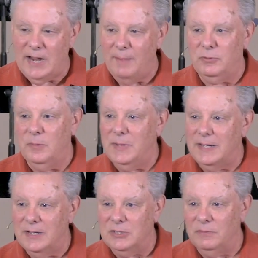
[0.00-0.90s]
chapter
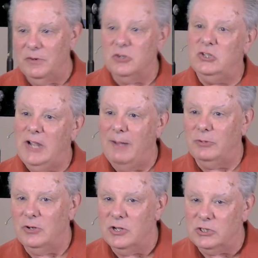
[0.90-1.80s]
because the first
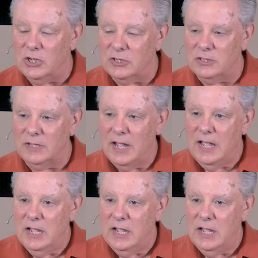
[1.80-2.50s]
chapter is just